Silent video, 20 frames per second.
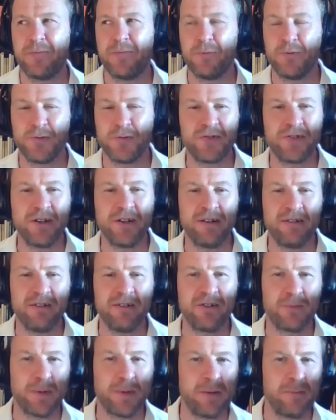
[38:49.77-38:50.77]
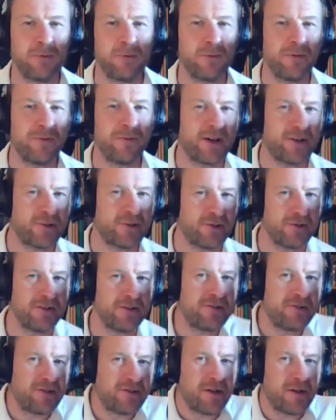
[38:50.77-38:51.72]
the more serious people we've had on in